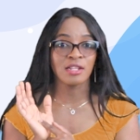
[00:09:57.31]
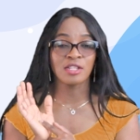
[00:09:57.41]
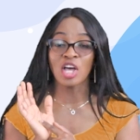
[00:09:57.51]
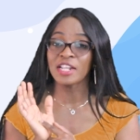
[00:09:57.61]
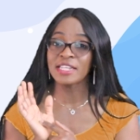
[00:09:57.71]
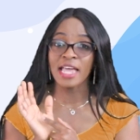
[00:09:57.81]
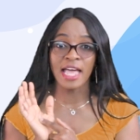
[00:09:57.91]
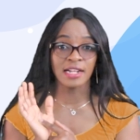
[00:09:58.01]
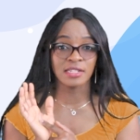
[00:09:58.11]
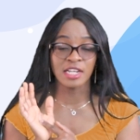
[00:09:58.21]
not
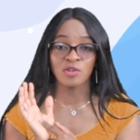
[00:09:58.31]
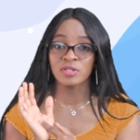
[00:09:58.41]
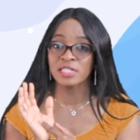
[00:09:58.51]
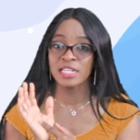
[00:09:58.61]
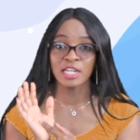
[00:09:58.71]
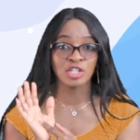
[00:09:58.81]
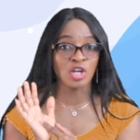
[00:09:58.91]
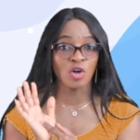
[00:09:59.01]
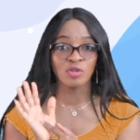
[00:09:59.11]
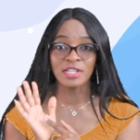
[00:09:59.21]
yet. It could say
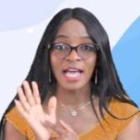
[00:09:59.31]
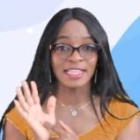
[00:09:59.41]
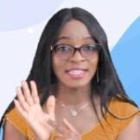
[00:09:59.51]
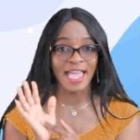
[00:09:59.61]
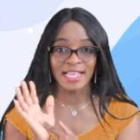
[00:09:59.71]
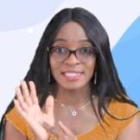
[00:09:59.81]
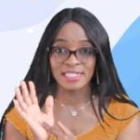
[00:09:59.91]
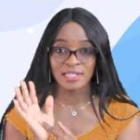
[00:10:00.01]
no, not yet,